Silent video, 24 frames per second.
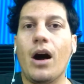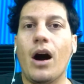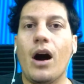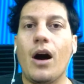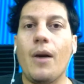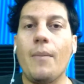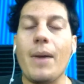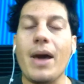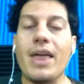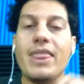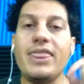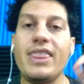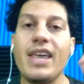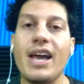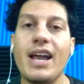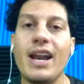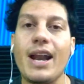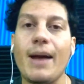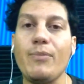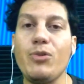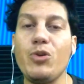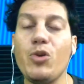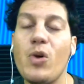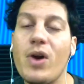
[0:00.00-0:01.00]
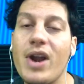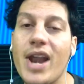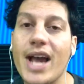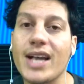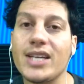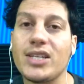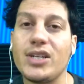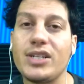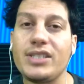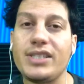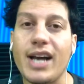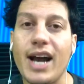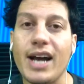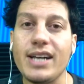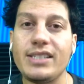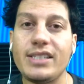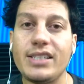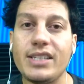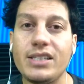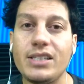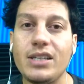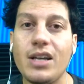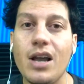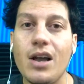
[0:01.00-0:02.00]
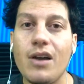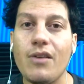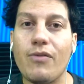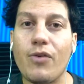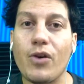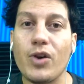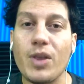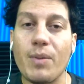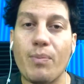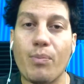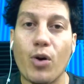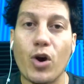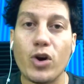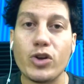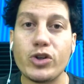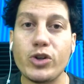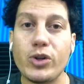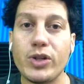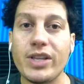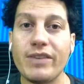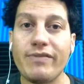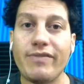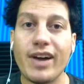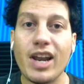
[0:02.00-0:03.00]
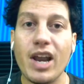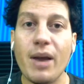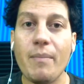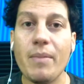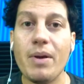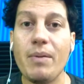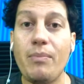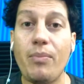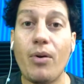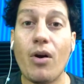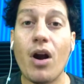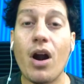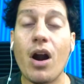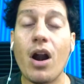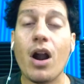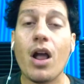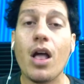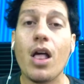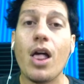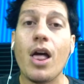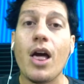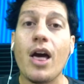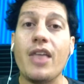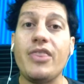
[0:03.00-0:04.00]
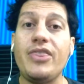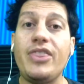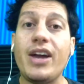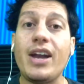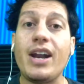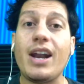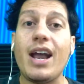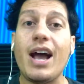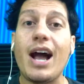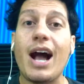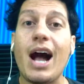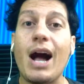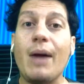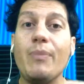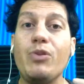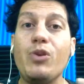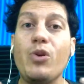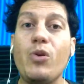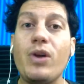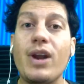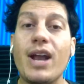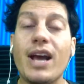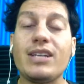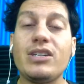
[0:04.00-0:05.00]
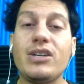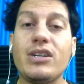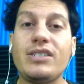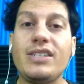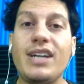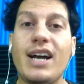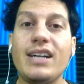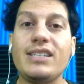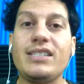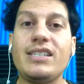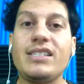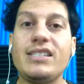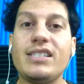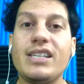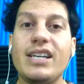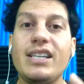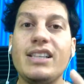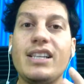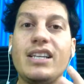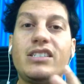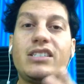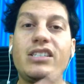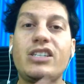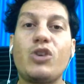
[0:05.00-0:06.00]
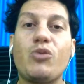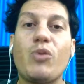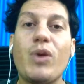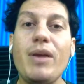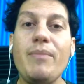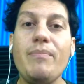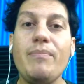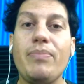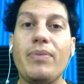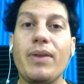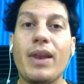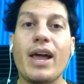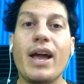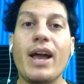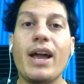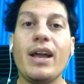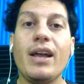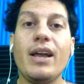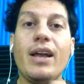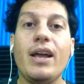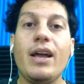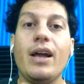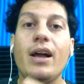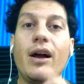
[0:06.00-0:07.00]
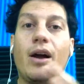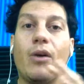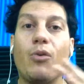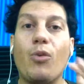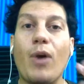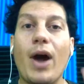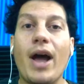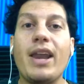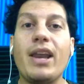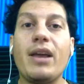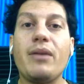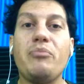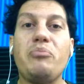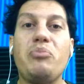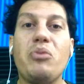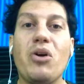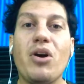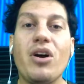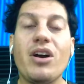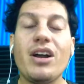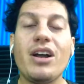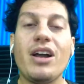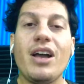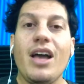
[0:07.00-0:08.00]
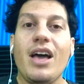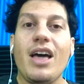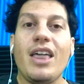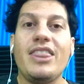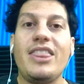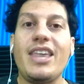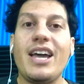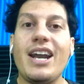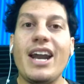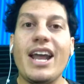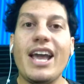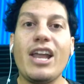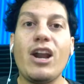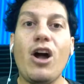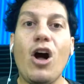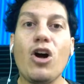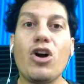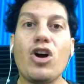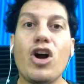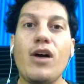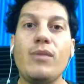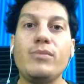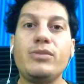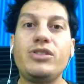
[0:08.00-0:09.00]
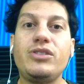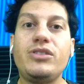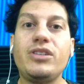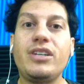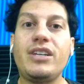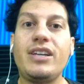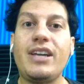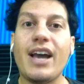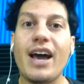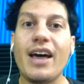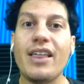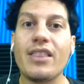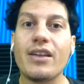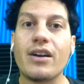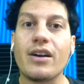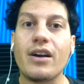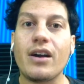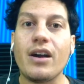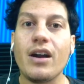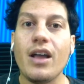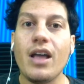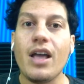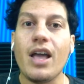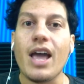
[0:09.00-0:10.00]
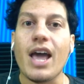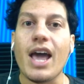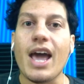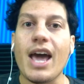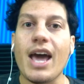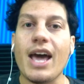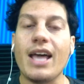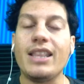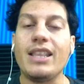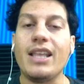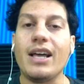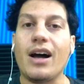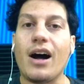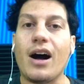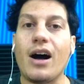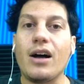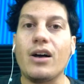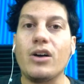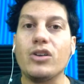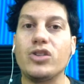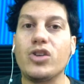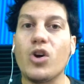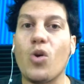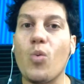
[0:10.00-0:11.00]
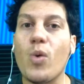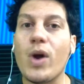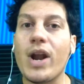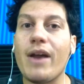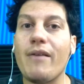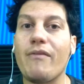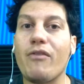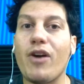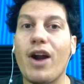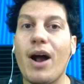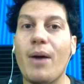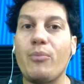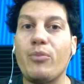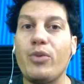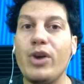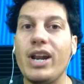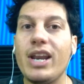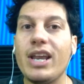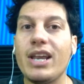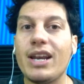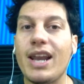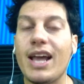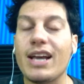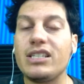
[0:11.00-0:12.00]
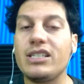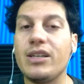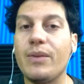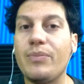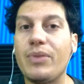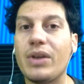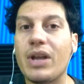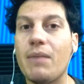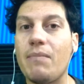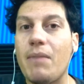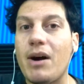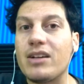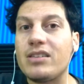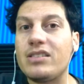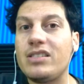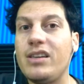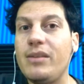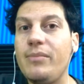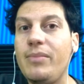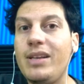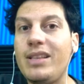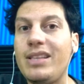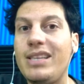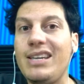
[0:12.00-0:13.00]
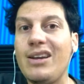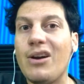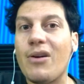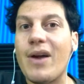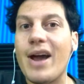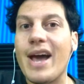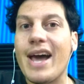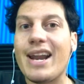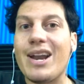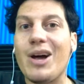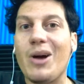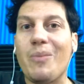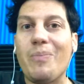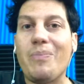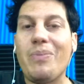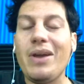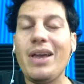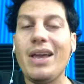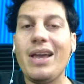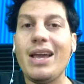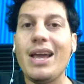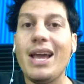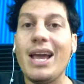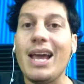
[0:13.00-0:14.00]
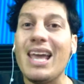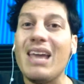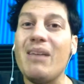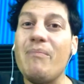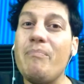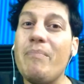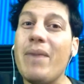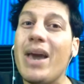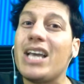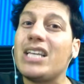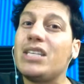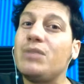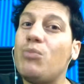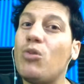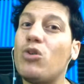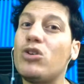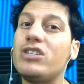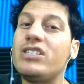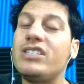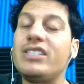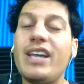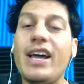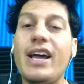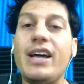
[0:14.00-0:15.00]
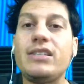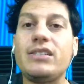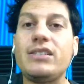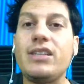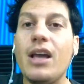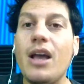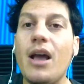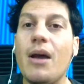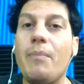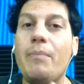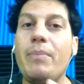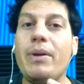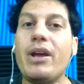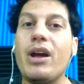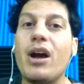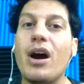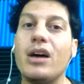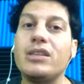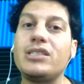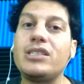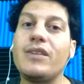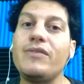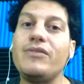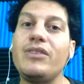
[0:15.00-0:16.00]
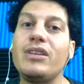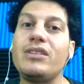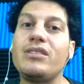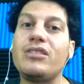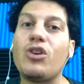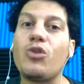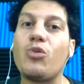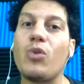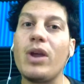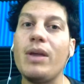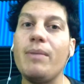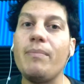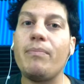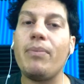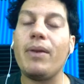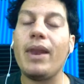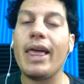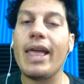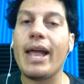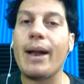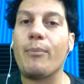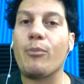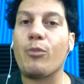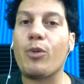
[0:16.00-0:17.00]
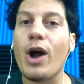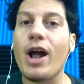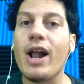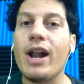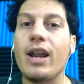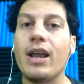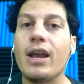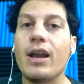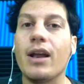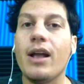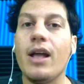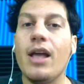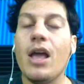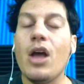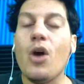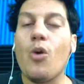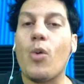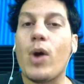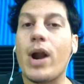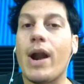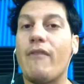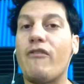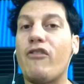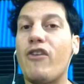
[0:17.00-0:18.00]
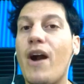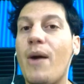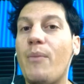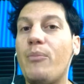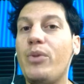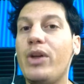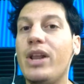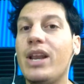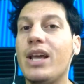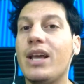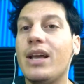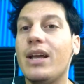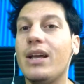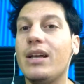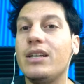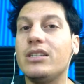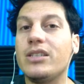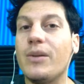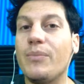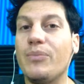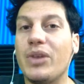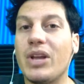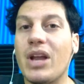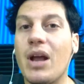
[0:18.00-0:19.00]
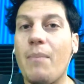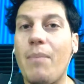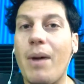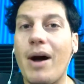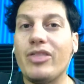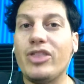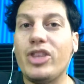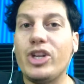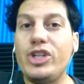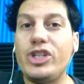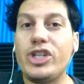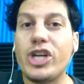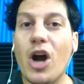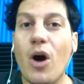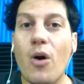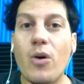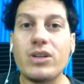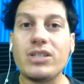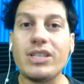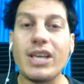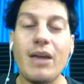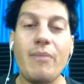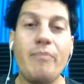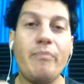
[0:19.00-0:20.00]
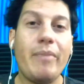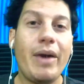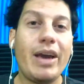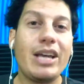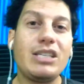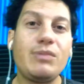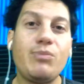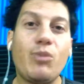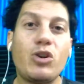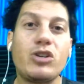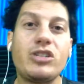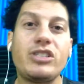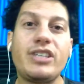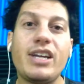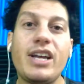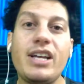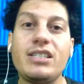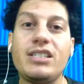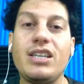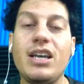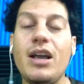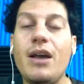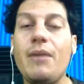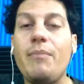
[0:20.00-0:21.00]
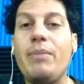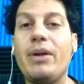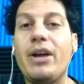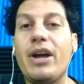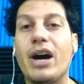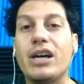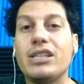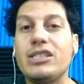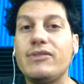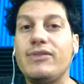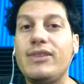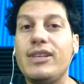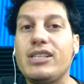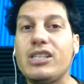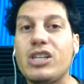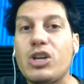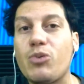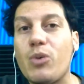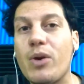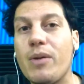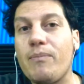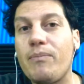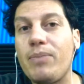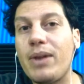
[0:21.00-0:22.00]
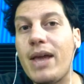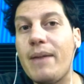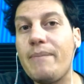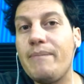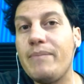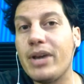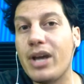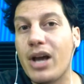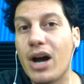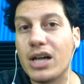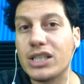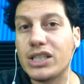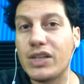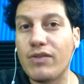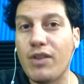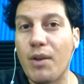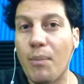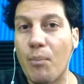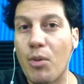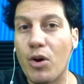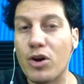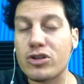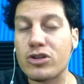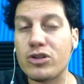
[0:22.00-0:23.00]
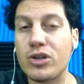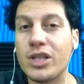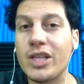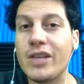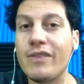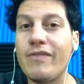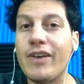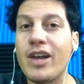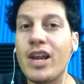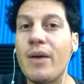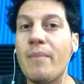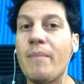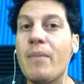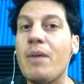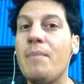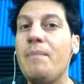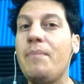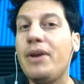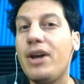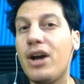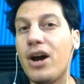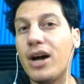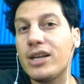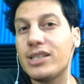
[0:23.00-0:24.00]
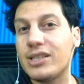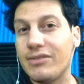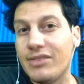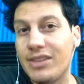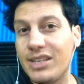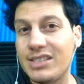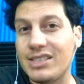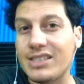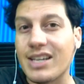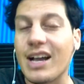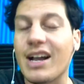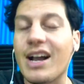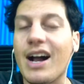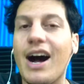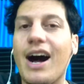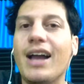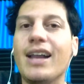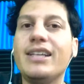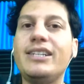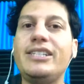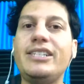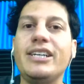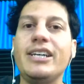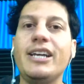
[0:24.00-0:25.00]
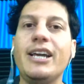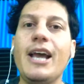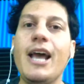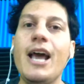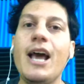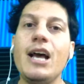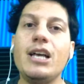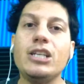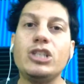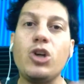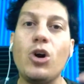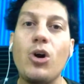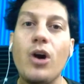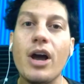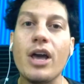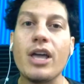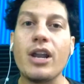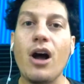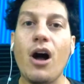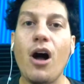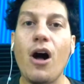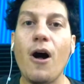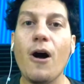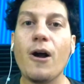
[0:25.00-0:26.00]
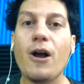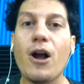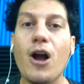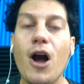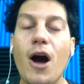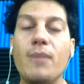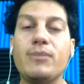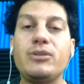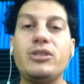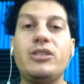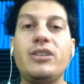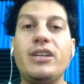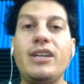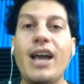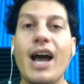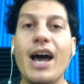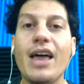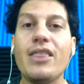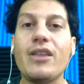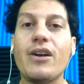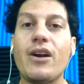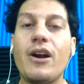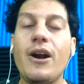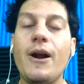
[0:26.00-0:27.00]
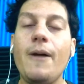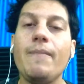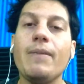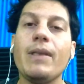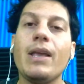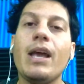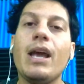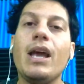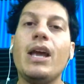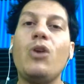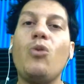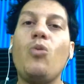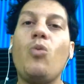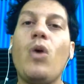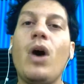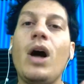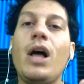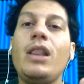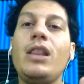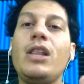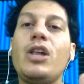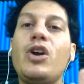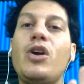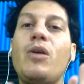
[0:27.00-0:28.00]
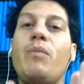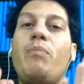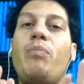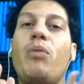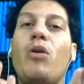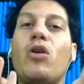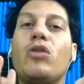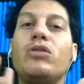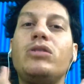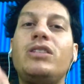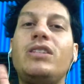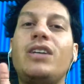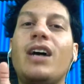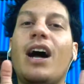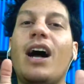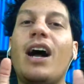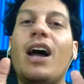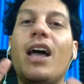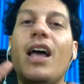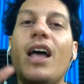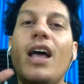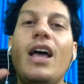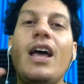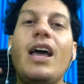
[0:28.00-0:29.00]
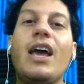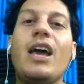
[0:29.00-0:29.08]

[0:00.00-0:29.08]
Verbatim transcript: and then I'm doing exercises for the personal development part, then I'm doing exercises in the screenplay writing book, then it all comes together. And so whenever I'm reading like something about CBT or NLP, it makes more sense because of the screenplay I'm writing. Whenever I'm reading something about the jokes, it makes more sense because of the screenplay, because of the personal development, because of the psychology. So it all comes together in one little bow tie,